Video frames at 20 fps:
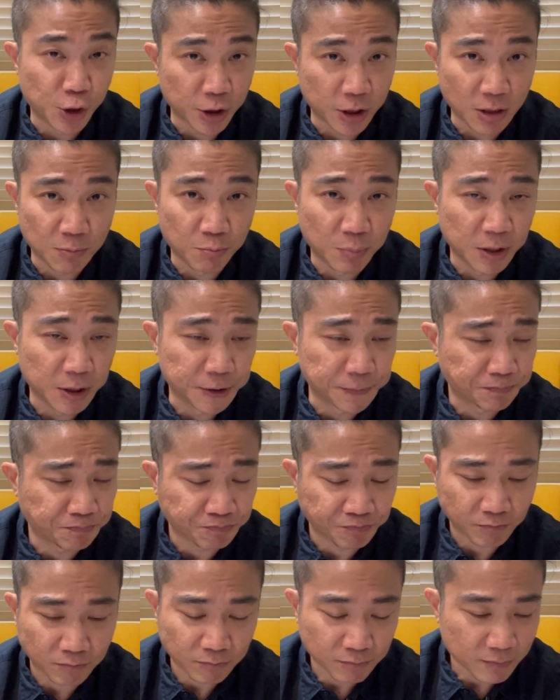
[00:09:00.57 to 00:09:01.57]
number,
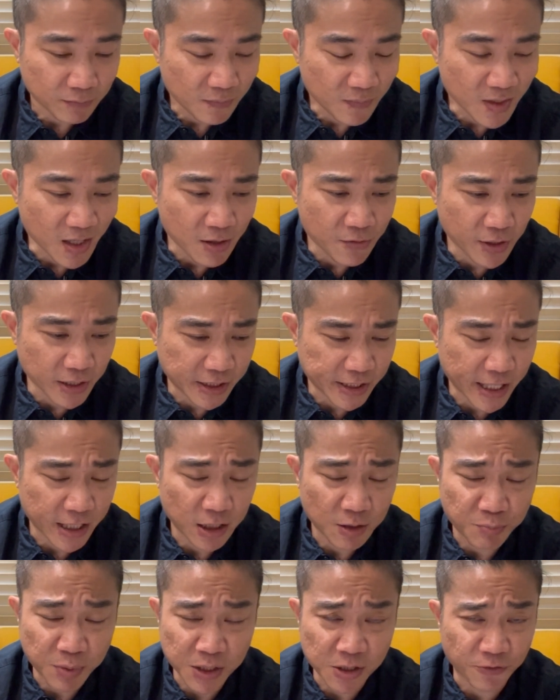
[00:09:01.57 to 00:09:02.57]
they tear
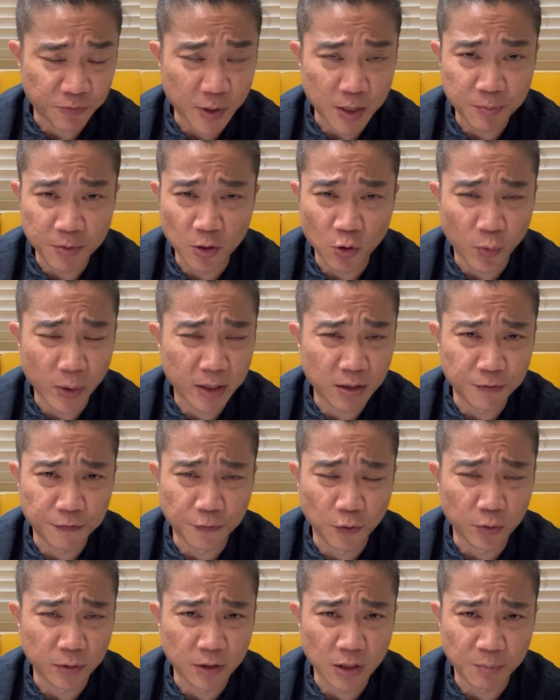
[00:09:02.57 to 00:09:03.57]
the piece of paper away, they
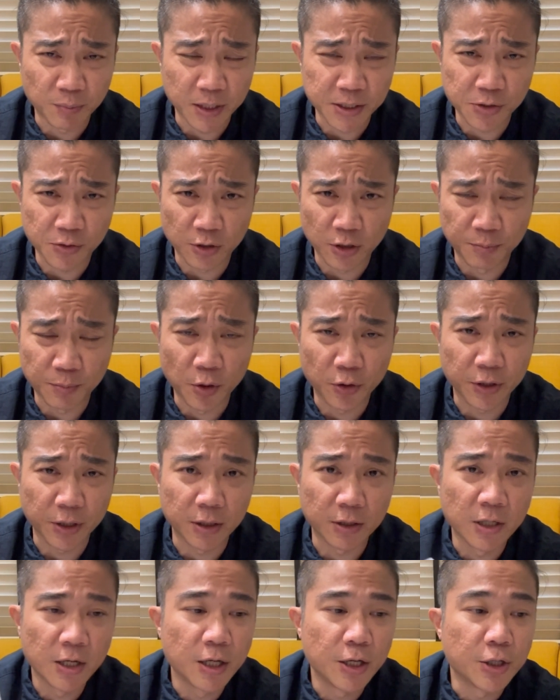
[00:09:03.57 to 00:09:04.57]
fold it up, place it in their
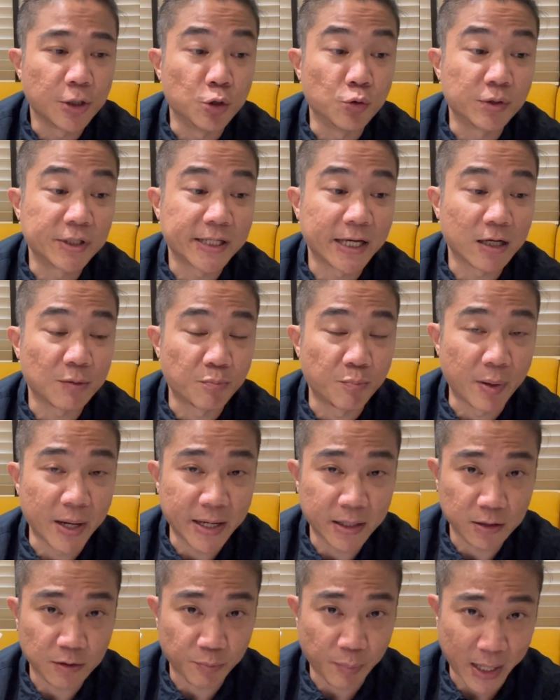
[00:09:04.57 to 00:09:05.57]
pocket. You take
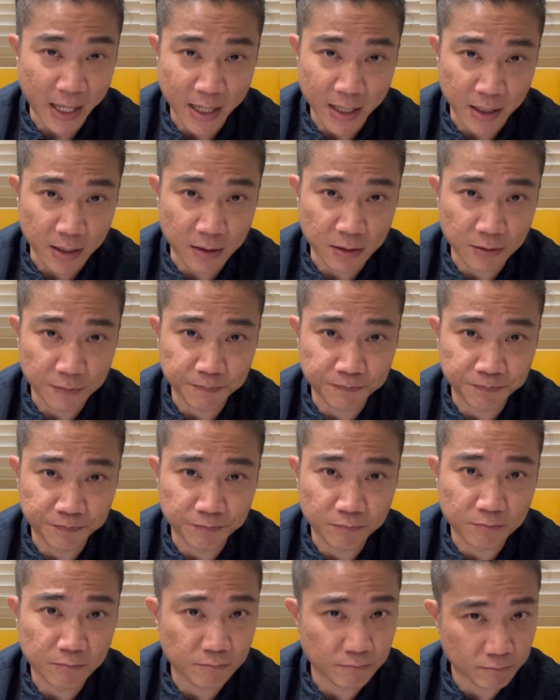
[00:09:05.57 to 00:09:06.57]
back the pad,
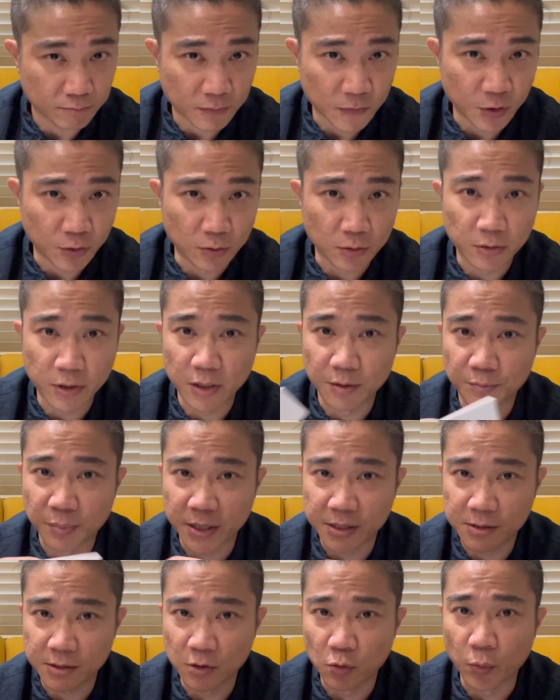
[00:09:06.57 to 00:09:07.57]
and
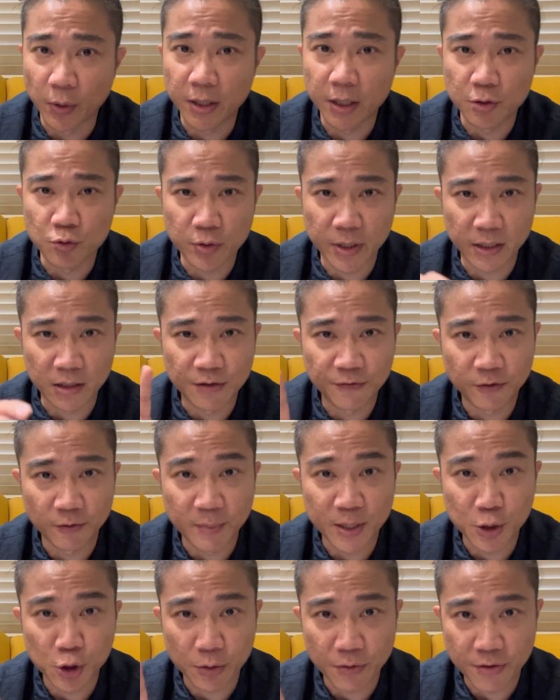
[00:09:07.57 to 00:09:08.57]
place it away, and you get
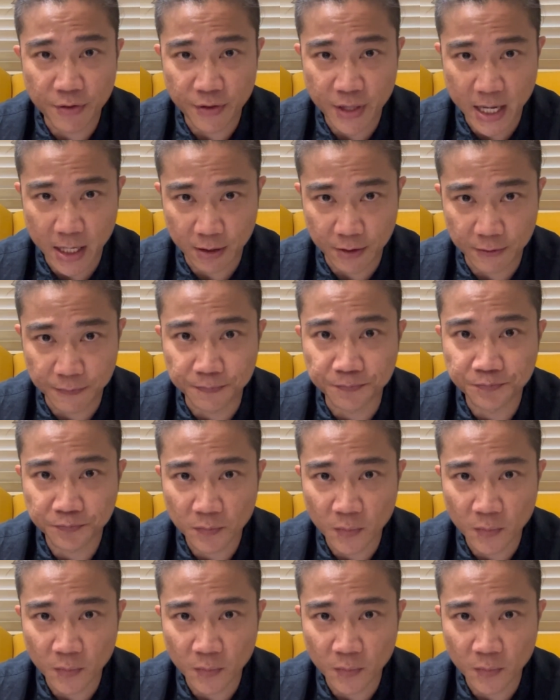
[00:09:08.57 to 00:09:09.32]
information then.